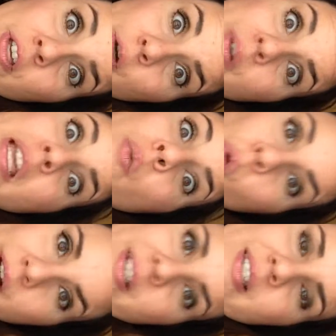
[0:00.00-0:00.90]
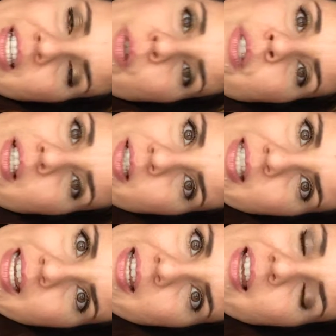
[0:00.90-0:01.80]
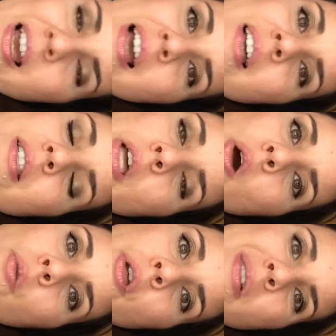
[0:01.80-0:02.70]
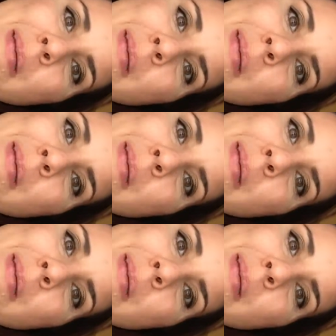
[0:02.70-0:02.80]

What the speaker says: you and they want to see you succeed. So those